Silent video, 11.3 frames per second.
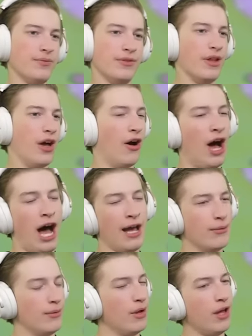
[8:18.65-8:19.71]
No,
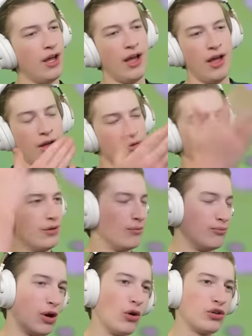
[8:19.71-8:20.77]
I...
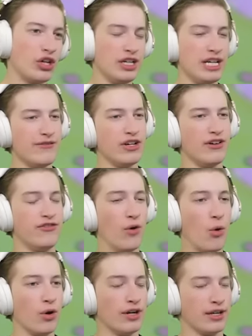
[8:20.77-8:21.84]
Bro couldn't even
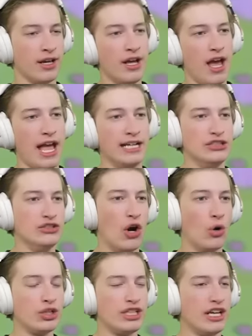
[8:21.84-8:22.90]
afford a
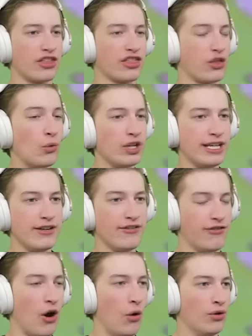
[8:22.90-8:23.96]
Nokia 3
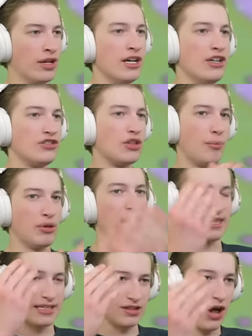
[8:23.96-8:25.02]
phone to play
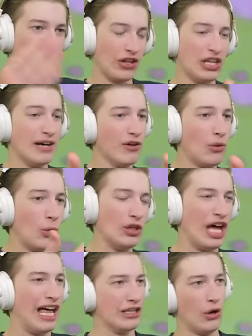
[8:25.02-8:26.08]
this on. The level will not